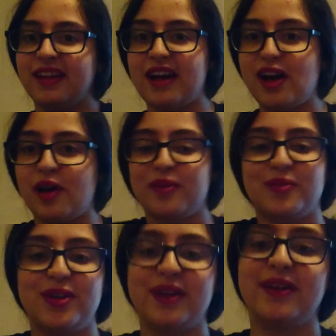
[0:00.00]

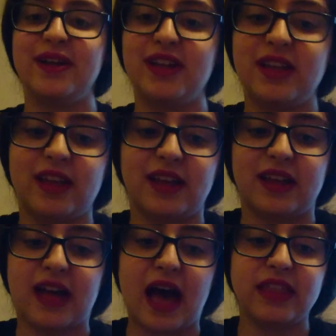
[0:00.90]
Um,
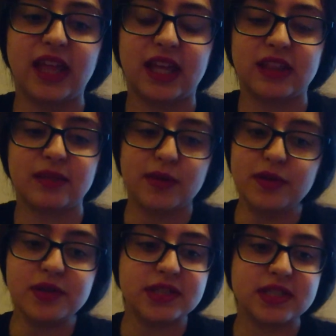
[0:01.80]
I think the
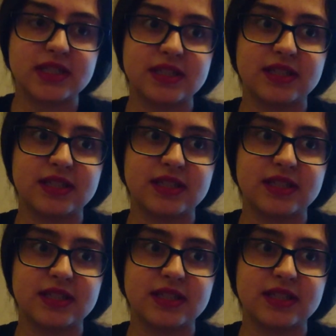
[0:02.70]
most